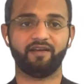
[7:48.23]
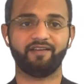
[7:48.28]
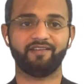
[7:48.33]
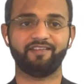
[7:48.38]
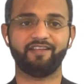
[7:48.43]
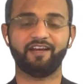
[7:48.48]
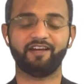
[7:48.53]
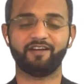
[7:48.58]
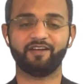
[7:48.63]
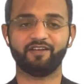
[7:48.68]

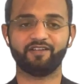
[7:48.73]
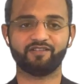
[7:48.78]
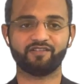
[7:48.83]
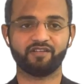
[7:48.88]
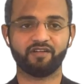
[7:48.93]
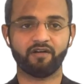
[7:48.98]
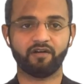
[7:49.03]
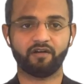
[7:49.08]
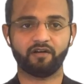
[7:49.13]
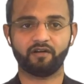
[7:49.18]
that
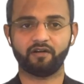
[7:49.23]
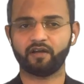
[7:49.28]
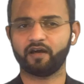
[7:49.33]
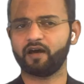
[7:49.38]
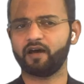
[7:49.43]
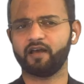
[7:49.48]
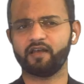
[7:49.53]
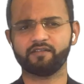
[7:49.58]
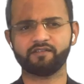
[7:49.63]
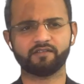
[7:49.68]
is
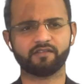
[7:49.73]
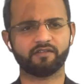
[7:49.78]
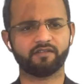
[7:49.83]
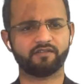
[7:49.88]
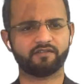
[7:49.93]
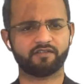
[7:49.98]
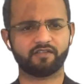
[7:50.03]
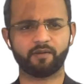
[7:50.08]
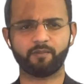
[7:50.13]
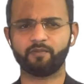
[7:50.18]
task,
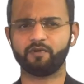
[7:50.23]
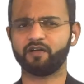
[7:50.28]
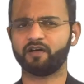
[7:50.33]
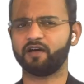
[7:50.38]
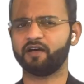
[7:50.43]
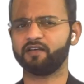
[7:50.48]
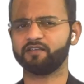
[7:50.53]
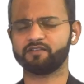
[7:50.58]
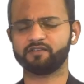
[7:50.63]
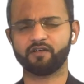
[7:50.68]

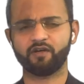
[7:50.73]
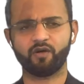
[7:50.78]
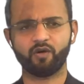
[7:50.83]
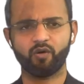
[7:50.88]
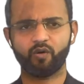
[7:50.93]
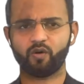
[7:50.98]
subtask,